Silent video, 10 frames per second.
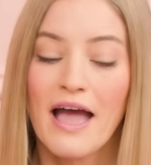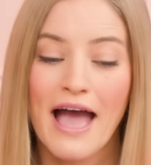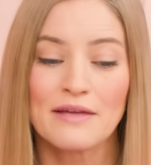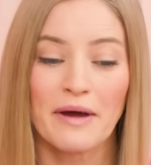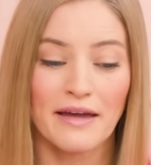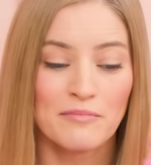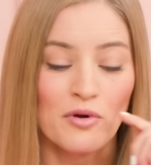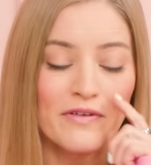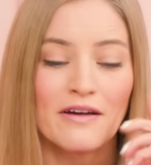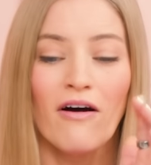Anyway,
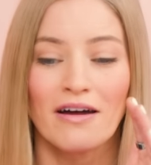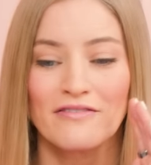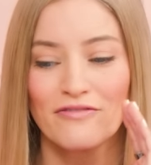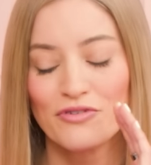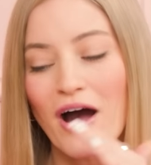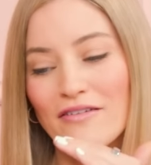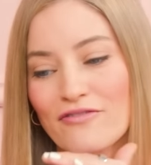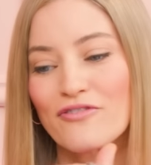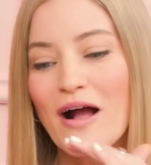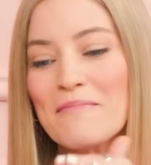moving on, not
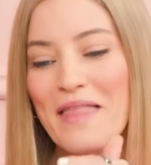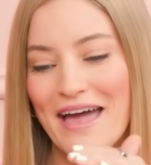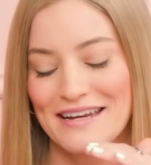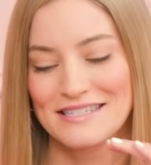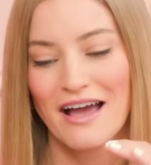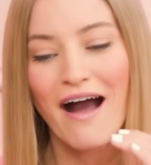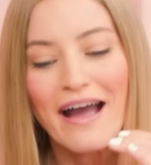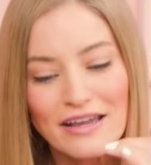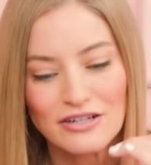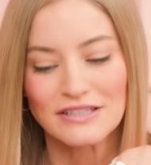from that
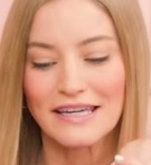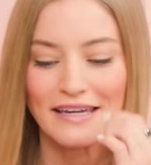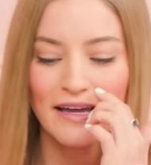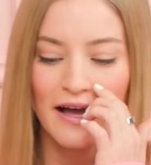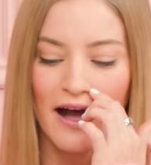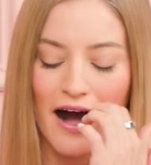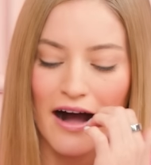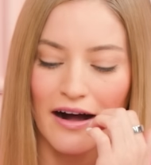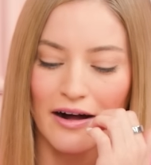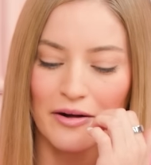entirely.
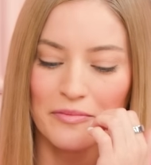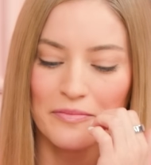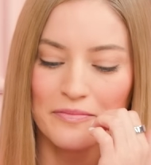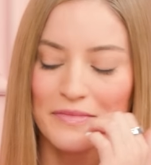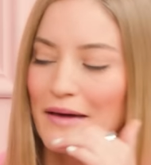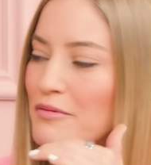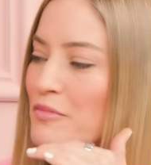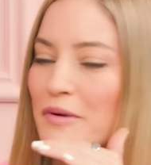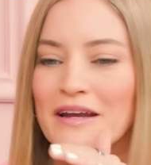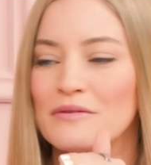
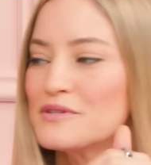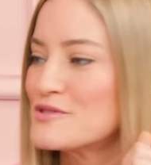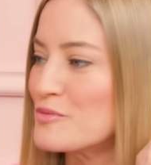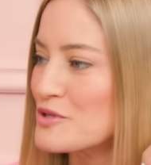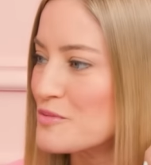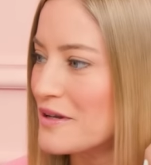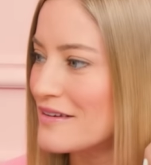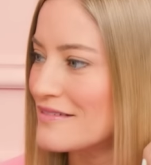But Miranda was super sweet.